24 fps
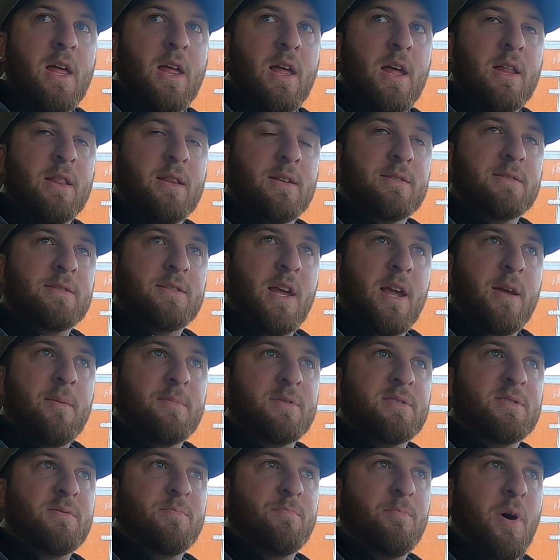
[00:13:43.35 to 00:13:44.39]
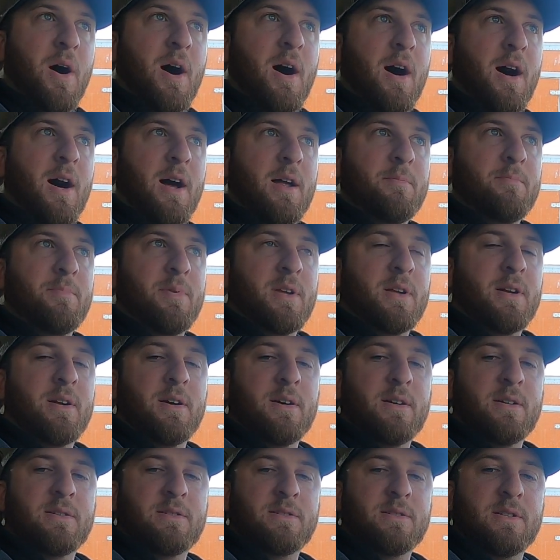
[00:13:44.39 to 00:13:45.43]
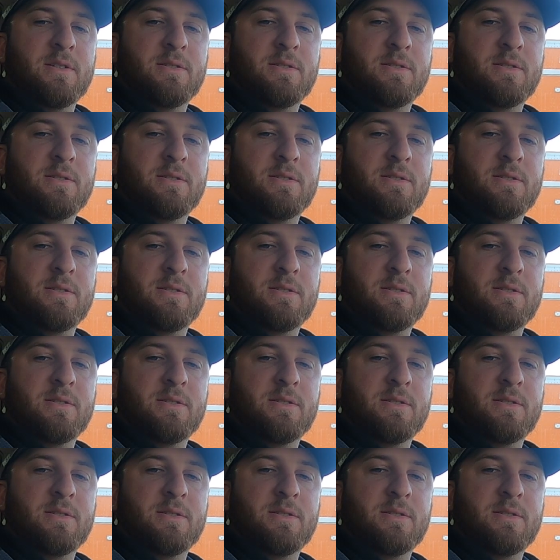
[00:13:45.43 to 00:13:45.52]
in the same spot, because